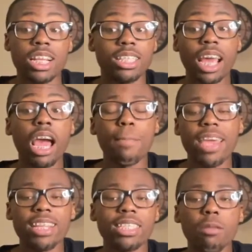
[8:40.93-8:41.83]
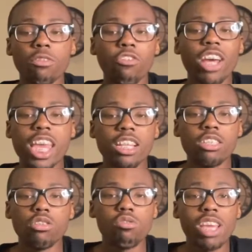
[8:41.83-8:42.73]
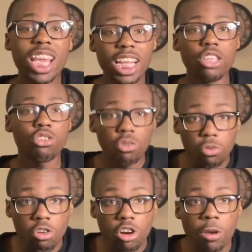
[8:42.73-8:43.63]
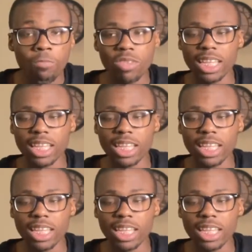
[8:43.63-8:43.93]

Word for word: time I stepped foot into any school,